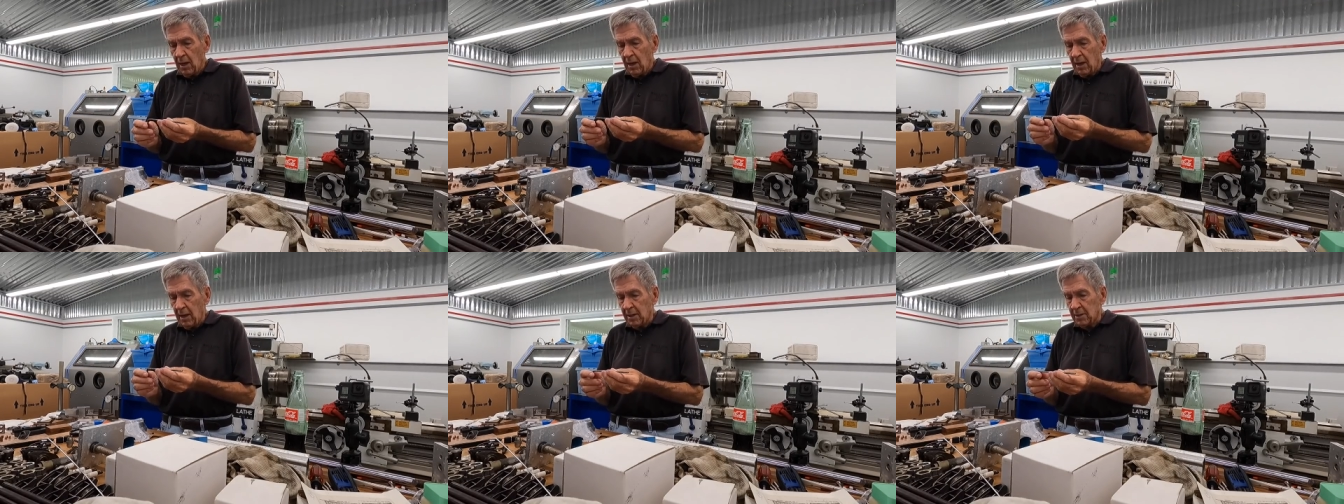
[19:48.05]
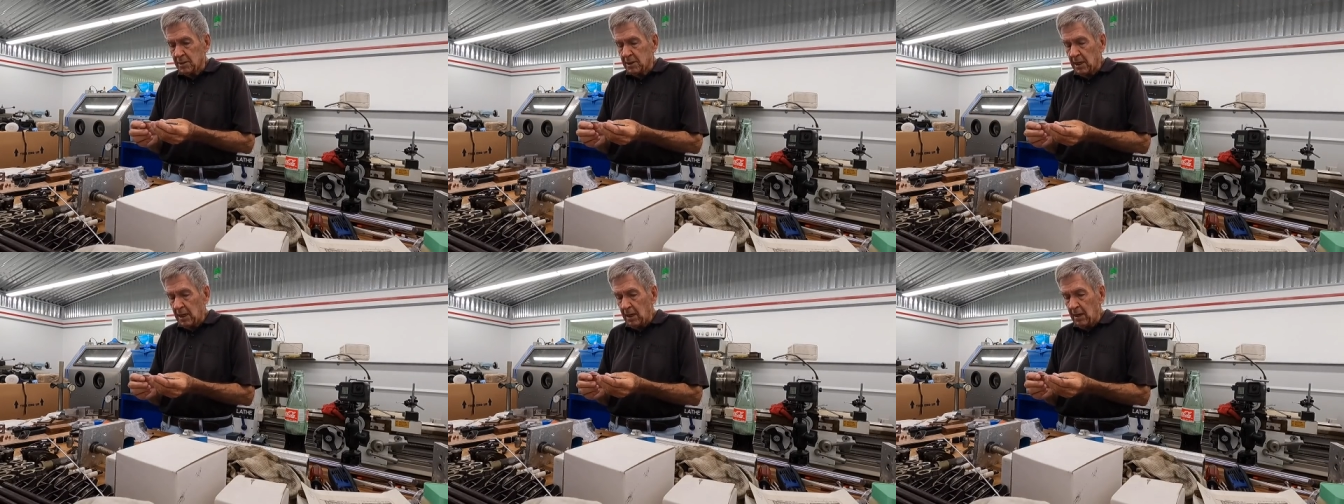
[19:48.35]

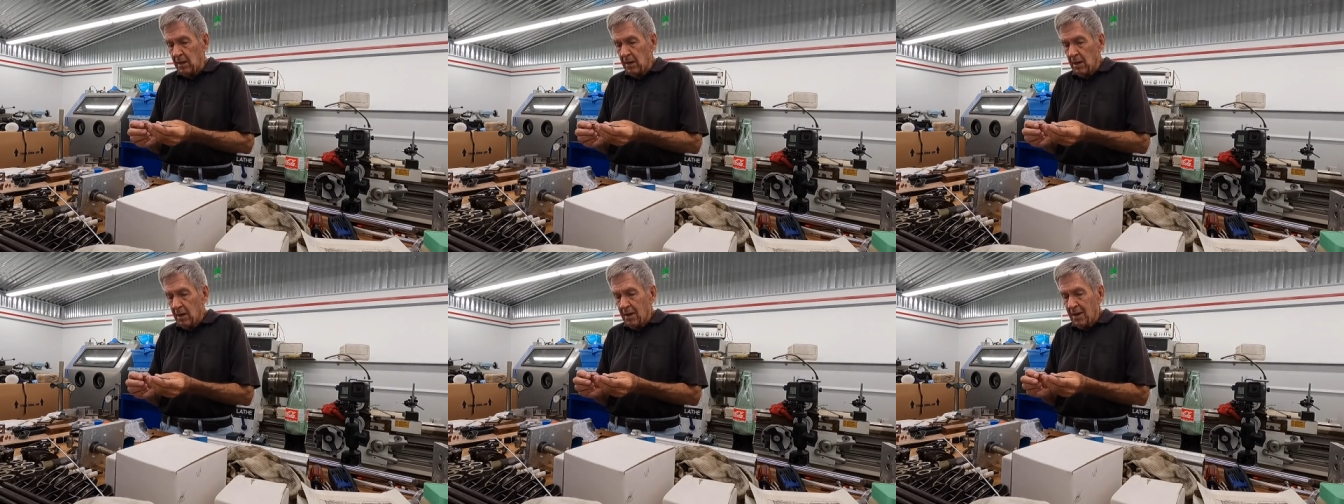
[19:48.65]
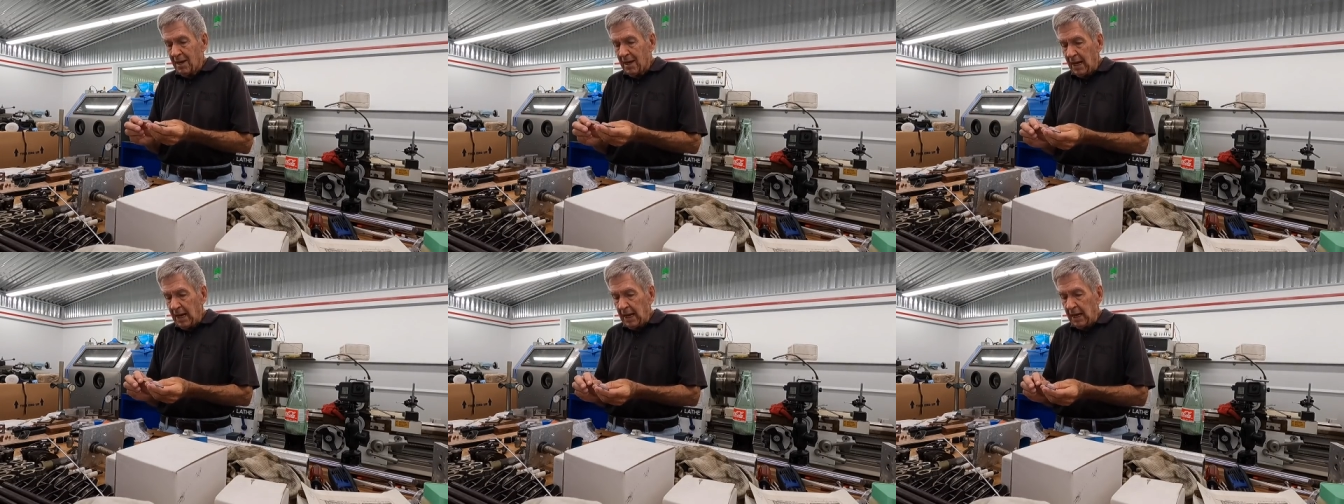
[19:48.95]
It's a
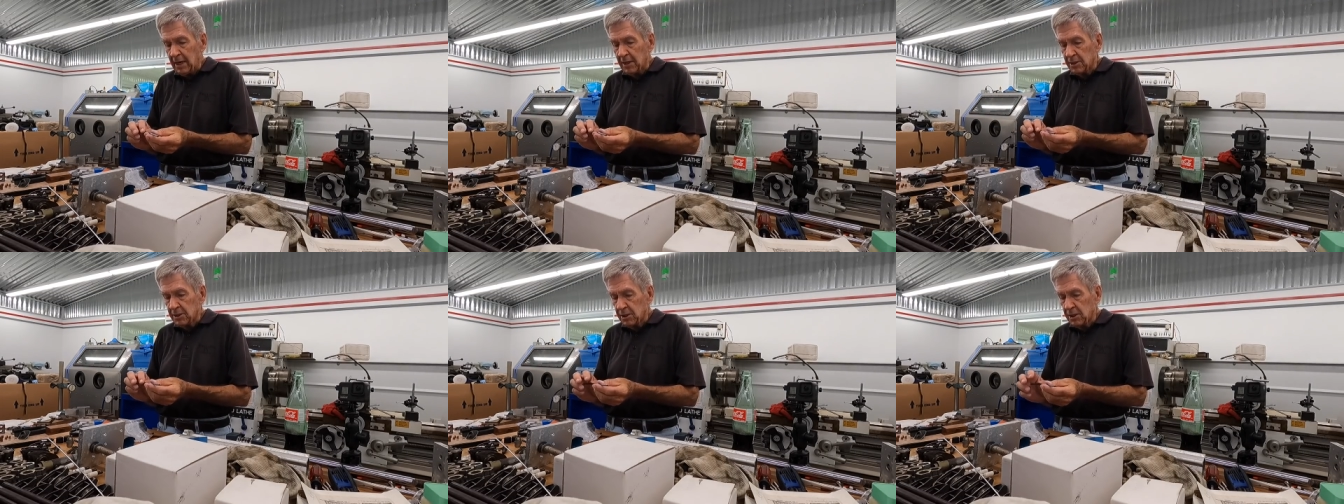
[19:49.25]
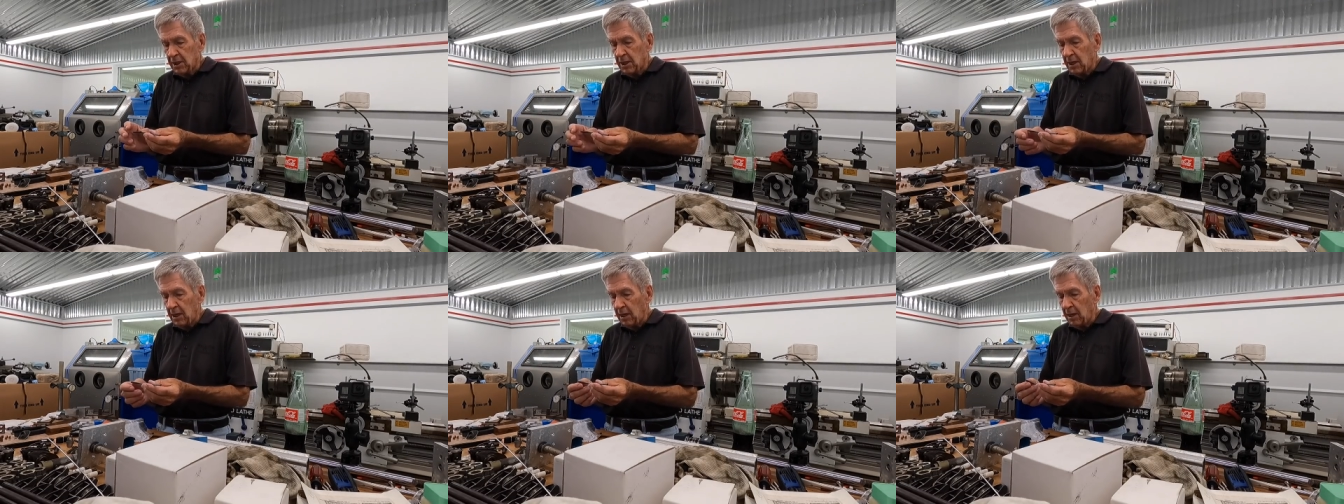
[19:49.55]
hex
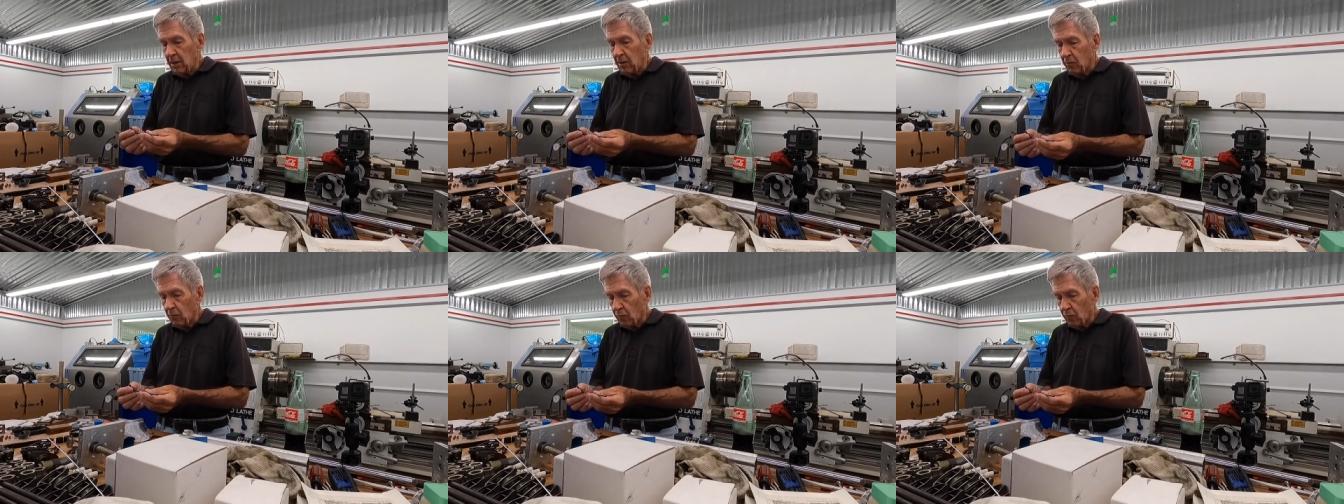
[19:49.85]
key